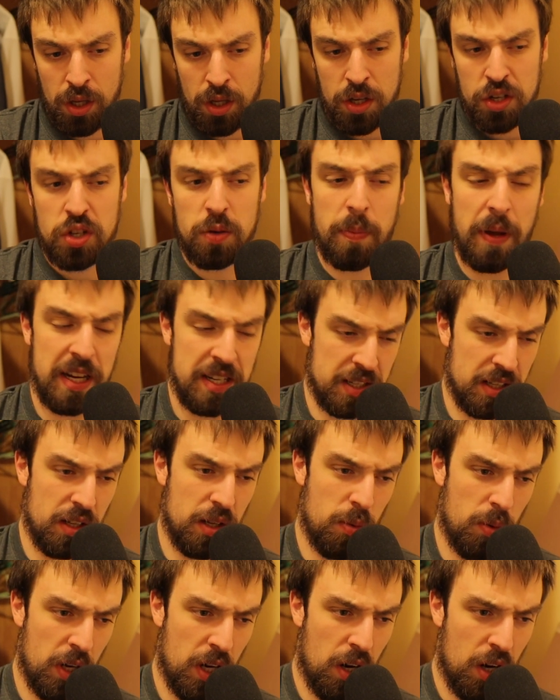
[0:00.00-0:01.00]
so
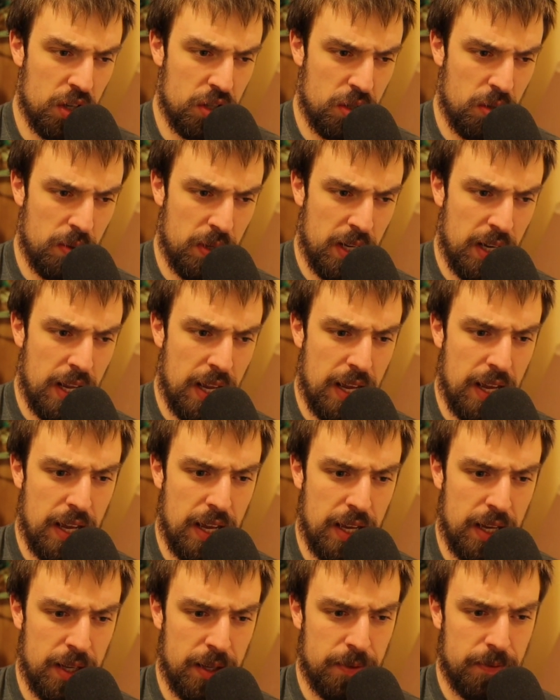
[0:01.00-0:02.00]
basically we are doing
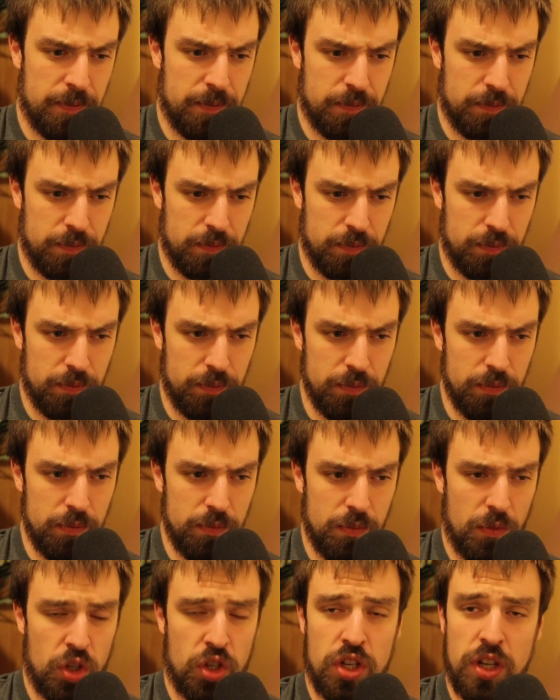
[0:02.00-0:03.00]
a
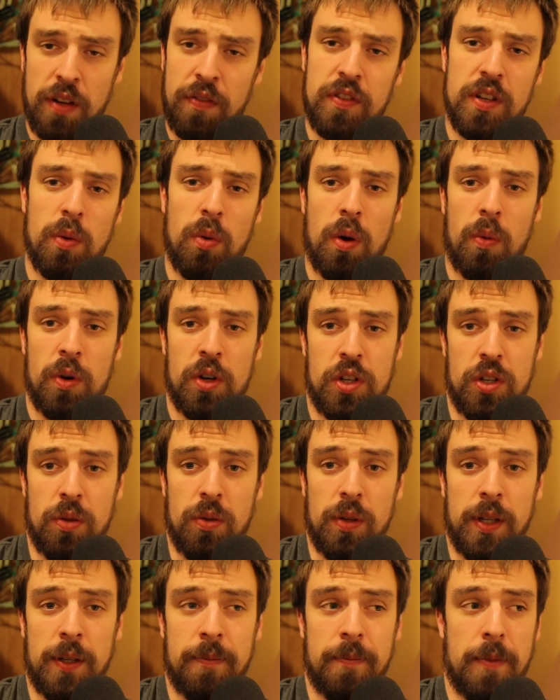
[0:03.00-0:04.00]
shift in what we're
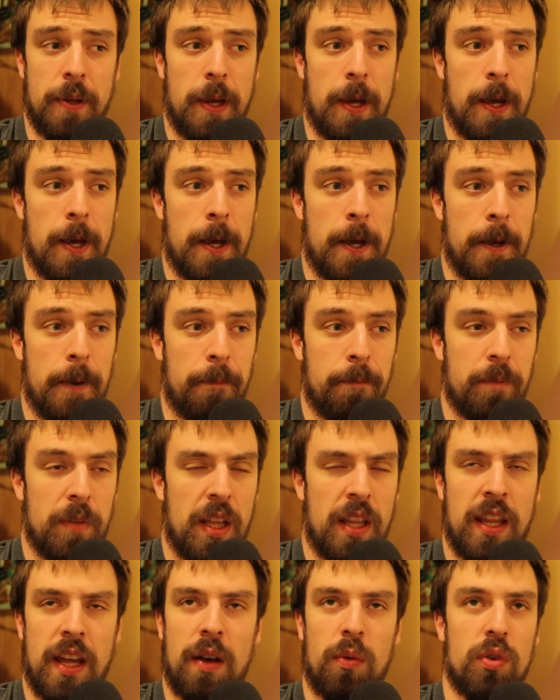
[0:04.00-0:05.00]
doing. And
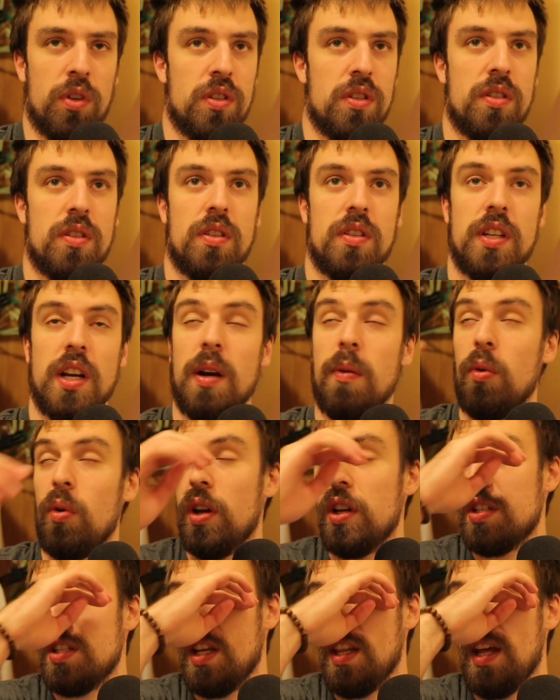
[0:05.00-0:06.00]
that was a terrible way
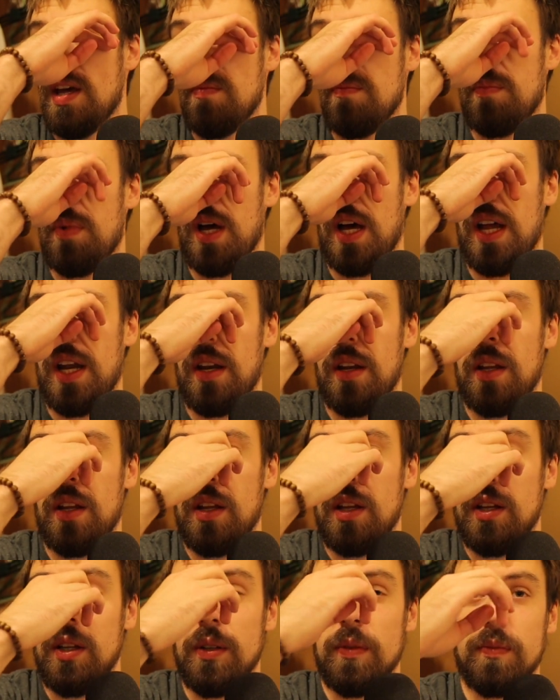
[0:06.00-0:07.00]
to say that. But
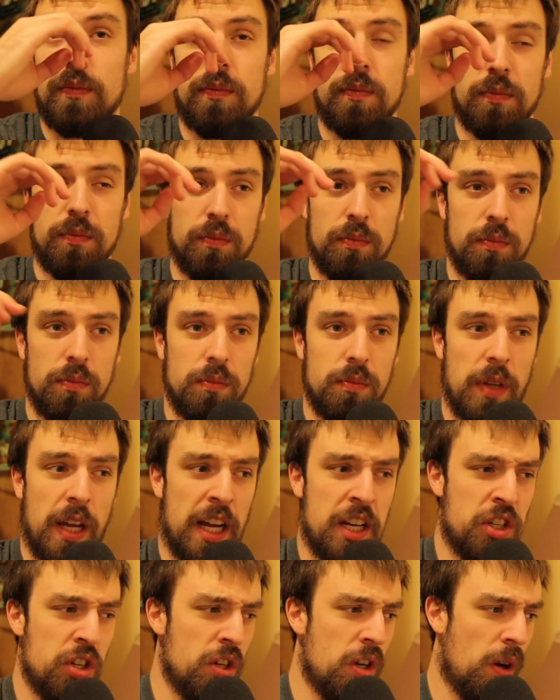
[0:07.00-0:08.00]

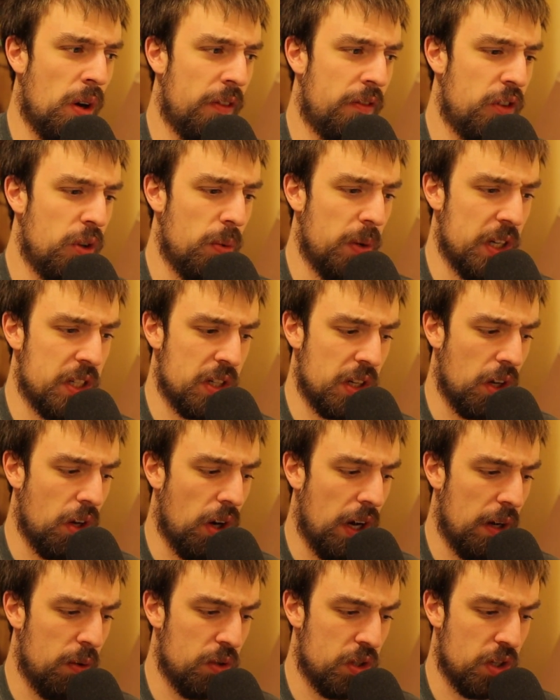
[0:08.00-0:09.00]
as you know, a few weeks ago,
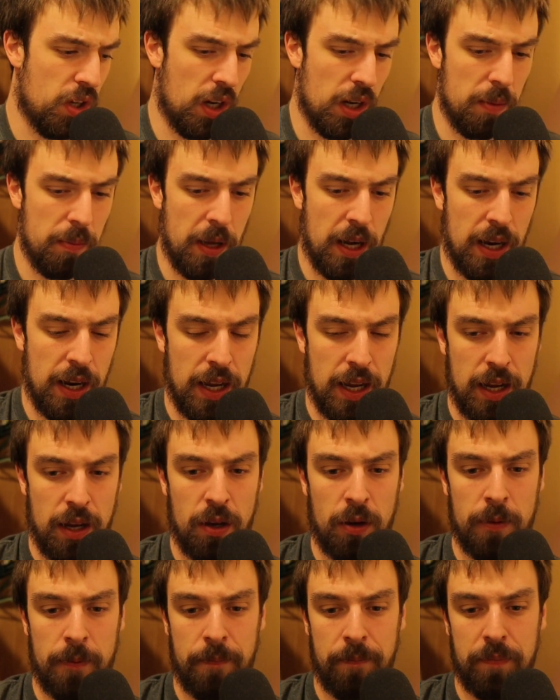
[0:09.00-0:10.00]
I was talking about
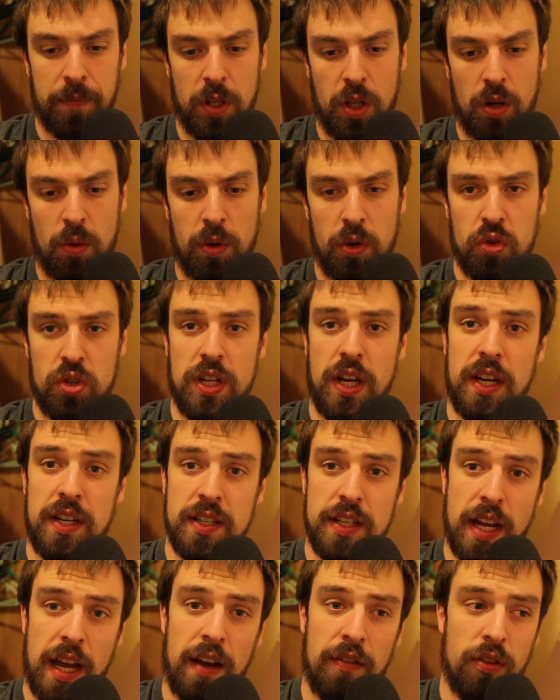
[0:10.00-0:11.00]
how, we were sending
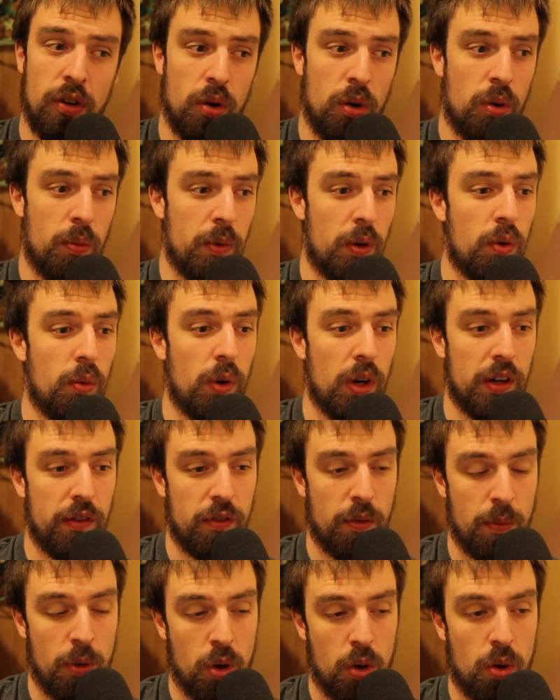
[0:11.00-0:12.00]
staff home, we were working
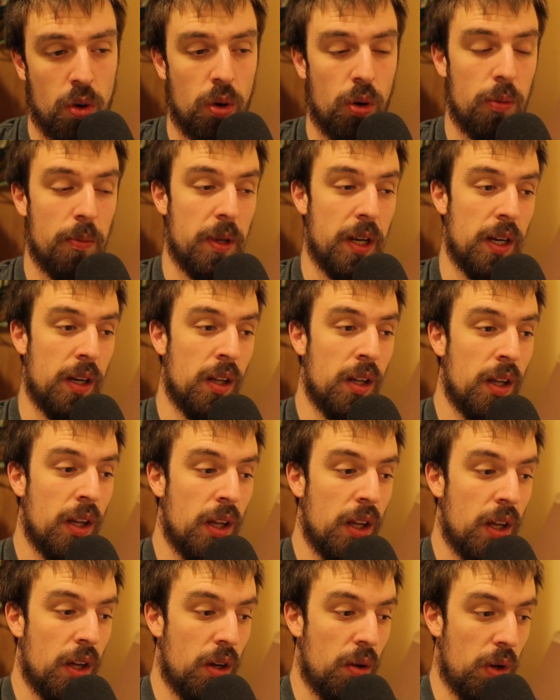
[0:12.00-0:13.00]
from home, and
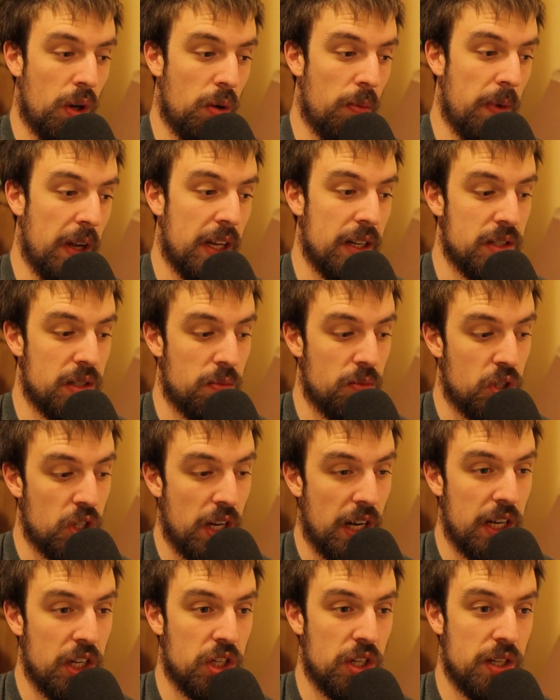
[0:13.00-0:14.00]
we were making some
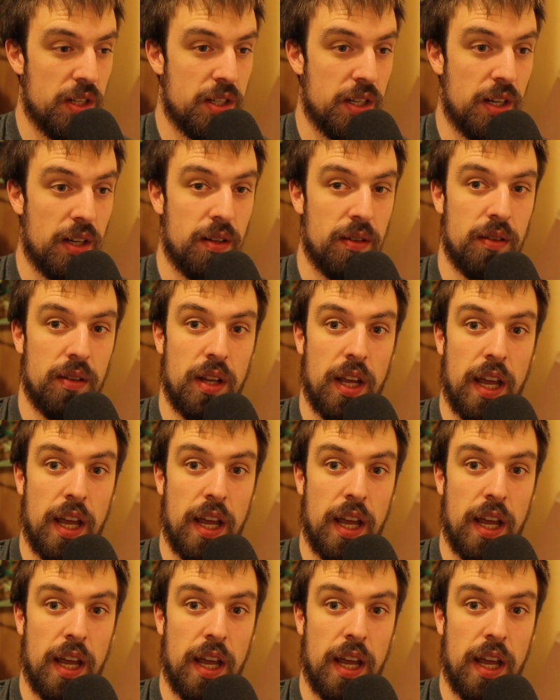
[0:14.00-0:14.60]
changes. And